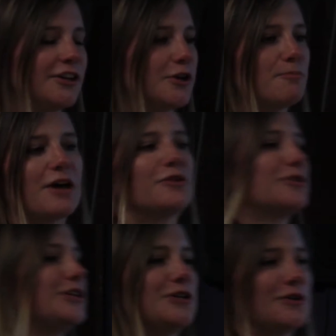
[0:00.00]

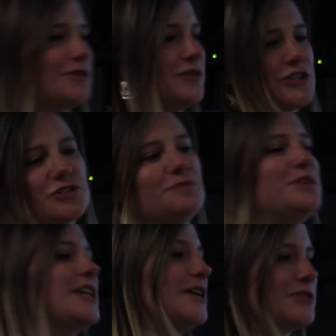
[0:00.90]
motherly, or that they should
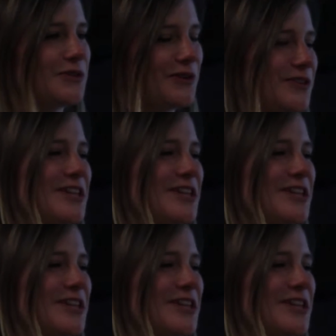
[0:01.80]
be nicer